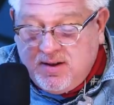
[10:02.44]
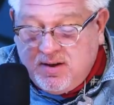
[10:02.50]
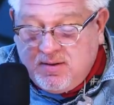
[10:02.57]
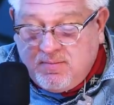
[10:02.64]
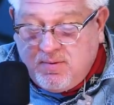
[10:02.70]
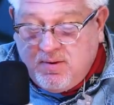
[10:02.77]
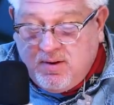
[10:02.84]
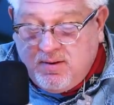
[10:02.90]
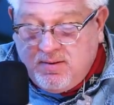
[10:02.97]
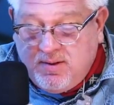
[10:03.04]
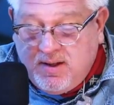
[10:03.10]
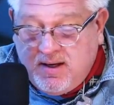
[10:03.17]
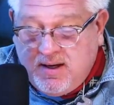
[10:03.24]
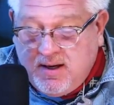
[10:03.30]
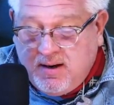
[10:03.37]
the uh,
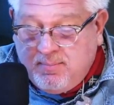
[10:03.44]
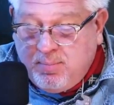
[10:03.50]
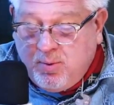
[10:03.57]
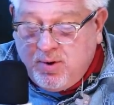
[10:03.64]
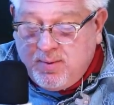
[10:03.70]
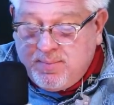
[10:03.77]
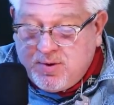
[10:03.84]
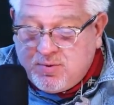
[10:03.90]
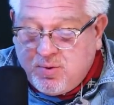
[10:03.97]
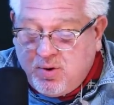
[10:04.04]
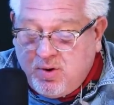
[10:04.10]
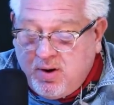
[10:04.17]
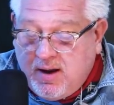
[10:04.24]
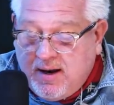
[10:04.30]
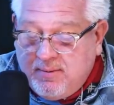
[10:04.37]
the uh, Border
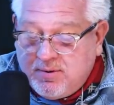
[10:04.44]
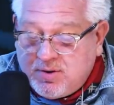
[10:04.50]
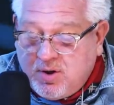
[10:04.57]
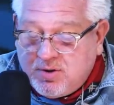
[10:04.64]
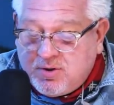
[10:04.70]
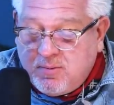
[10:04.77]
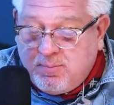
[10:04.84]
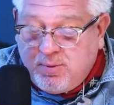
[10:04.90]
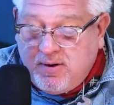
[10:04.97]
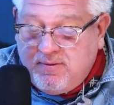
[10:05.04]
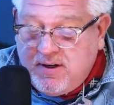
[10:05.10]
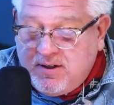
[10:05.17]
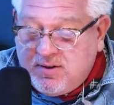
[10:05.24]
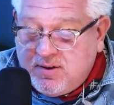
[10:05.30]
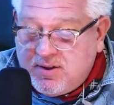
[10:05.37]
Patrol, I was also
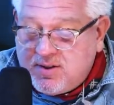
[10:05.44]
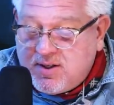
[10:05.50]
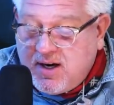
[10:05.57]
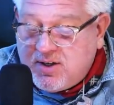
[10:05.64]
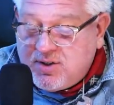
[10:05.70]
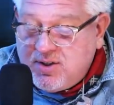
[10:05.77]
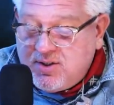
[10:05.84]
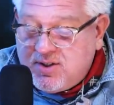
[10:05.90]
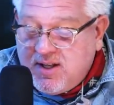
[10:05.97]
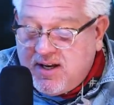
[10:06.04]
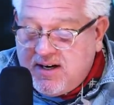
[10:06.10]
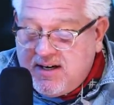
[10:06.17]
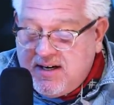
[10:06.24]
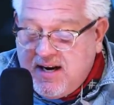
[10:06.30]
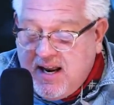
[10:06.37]
privy to discussions
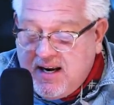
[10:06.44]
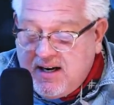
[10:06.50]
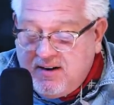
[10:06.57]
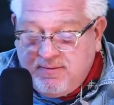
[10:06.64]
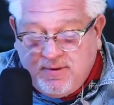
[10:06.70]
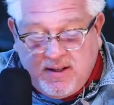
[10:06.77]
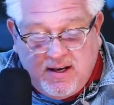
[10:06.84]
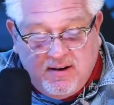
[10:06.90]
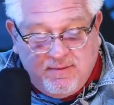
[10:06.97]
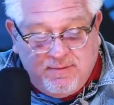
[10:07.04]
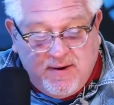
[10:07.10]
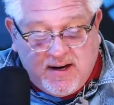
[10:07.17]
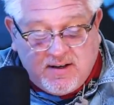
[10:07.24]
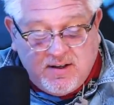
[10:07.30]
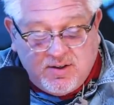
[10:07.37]
that negatively
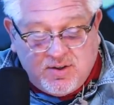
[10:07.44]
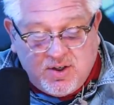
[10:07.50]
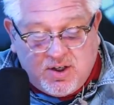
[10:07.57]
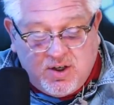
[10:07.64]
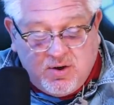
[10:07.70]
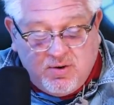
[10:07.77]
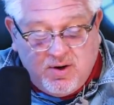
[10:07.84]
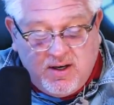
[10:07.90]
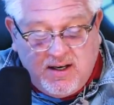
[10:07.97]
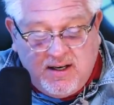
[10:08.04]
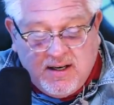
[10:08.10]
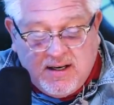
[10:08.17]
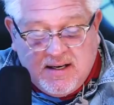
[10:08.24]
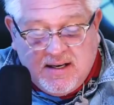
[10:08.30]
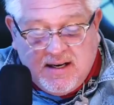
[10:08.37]
affected
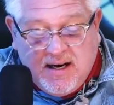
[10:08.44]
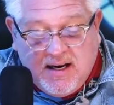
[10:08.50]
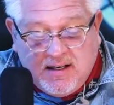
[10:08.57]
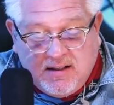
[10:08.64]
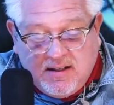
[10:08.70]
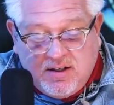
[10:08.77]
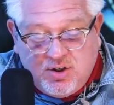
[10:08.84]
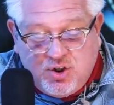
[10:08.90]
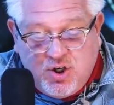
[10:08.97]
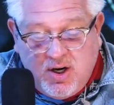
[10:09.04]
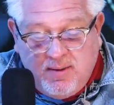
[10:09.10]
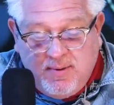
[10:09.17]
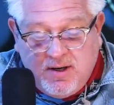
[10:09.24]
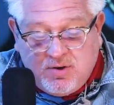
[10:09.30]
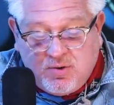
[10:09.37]
security and
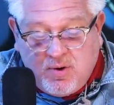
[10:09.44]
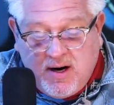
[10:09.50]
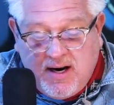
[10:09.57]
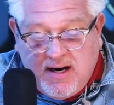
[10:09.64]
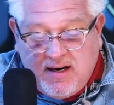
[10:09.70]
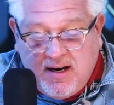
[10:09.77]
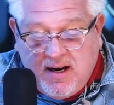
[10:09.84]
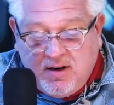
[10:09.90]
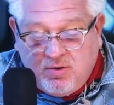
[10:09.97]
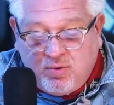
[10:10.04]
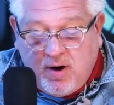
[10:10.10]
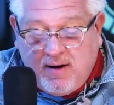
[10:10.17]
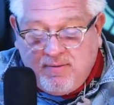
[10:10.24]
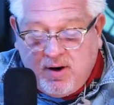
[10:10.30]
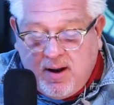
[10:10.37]
legitimate trade and
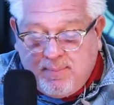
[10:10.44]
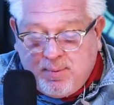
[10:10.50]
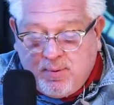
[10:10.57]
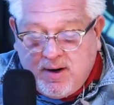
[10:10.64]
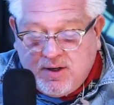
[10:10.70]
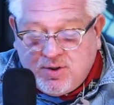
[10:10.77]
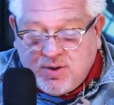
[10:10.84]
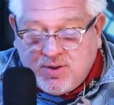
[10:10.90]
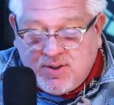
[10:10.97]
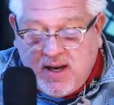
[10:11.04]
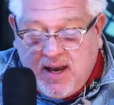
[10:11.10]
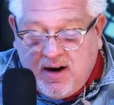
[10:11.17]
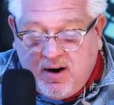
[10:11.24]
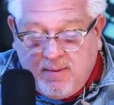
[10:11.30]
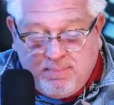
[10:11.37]
travel operations
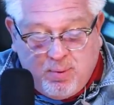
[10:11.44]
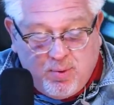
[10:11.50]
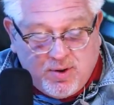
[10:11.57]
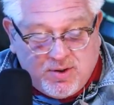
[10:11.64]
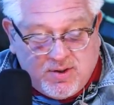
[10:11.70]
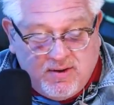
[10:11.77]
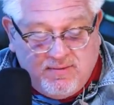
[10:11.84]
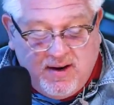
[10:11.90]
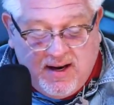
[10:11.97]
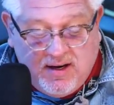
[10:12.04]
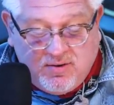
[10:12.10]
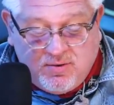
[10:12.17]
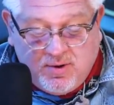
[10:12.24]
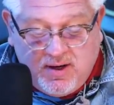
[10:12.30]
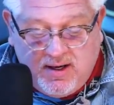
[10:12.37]
at our ports of
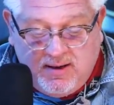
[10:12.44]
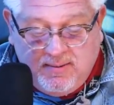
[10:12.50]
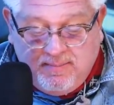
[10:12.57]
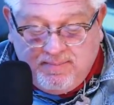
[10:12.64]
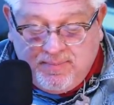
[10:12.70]
entry.